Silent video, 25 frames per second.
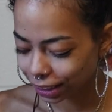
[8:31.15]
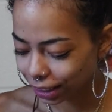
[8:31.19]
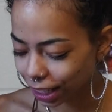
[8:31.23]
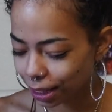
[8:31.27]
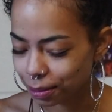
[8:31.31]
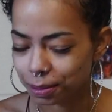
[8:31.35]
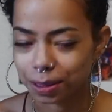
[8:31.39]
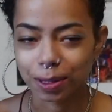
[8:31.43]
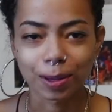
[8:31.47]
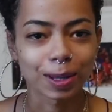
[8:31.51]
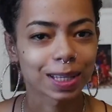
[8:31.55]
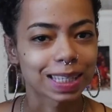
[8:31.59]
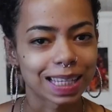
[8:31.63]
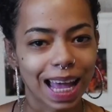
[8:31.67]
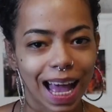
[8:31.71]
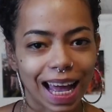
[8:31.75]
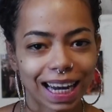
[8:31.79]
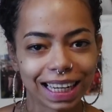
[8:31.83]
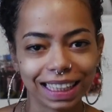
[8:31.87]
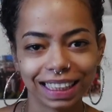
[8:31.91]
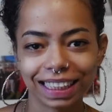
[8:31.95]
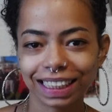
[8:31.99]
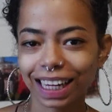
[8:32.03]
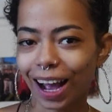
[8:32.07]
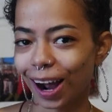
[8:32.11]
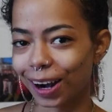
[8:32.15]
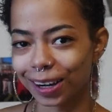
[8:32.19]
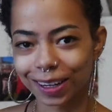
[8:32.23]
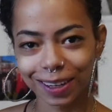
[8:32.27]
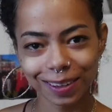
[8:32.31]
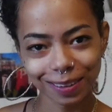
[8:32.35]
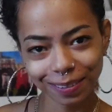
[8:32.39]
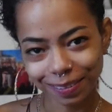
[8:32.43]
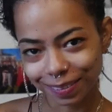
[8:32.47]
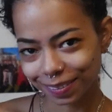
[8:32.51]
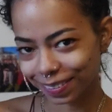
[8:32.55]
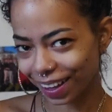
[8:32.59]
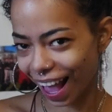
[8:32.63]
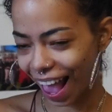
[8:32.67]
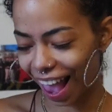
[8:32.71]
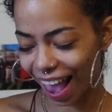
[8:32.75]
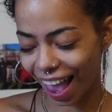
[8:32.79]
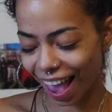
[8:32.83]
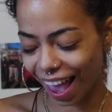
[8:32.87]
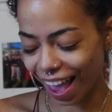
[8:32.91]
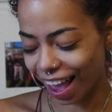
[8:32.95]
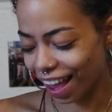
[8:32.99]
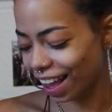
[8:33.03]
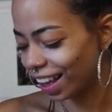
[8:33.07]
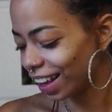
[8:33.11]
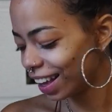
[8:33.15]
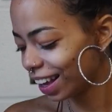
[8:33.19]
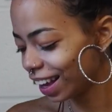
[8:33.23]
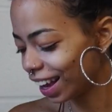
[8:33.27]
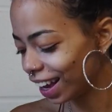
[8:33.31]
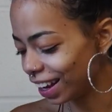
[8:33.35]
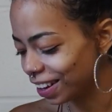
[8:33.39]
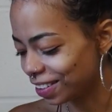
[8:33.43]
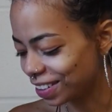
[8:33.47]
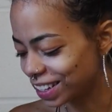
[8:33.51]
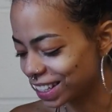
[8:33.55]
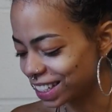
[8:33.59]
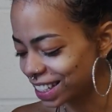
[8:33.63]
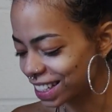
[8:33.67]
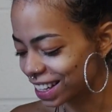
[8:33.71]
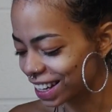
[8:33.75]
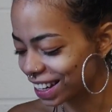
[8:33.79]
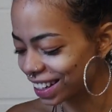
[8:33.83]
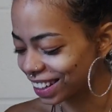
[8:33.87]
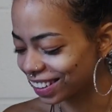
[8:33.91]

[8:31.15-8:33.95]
I'm so excited. Are you? Anyways,